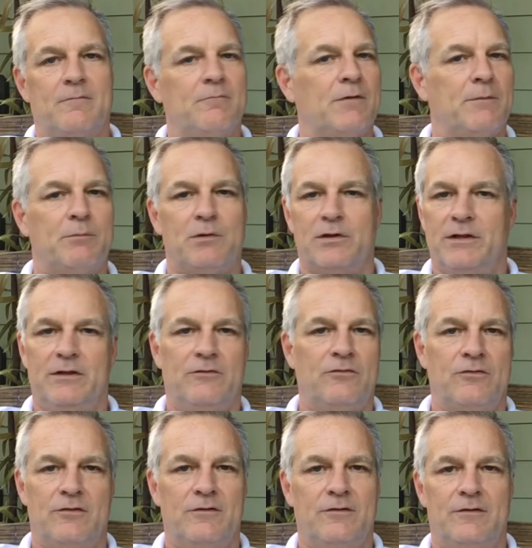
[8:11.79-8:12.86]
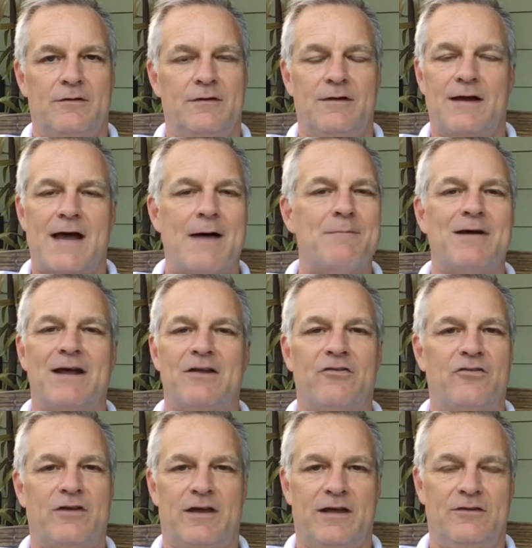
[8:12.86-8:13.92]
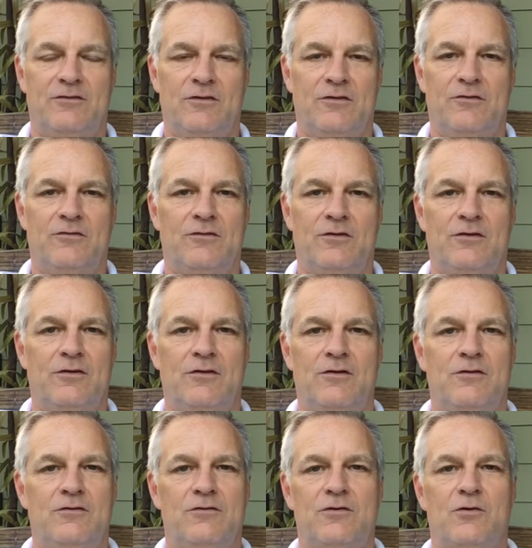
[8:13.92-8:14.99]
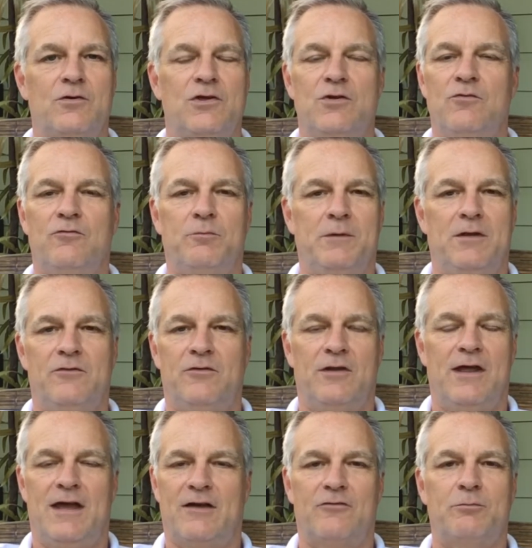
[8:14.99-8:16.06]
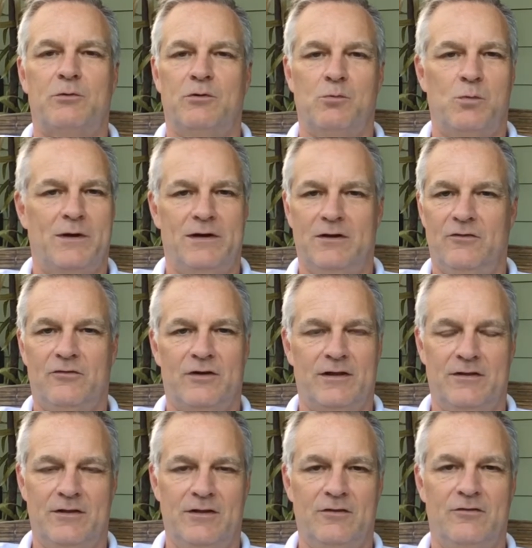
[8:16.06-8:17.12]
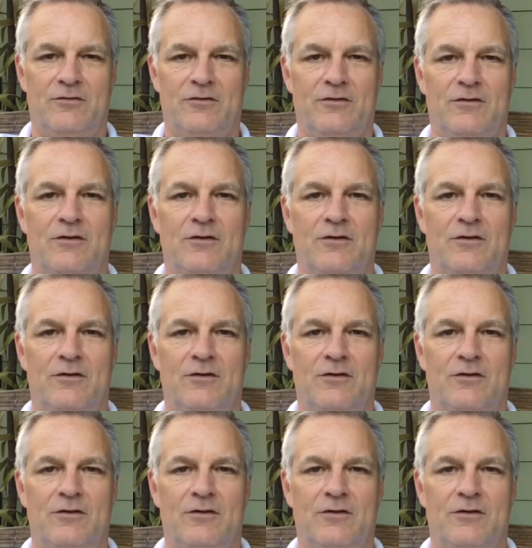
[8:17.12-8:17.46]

But please, I'm not a scientist. Don't use me as an expert witness on this.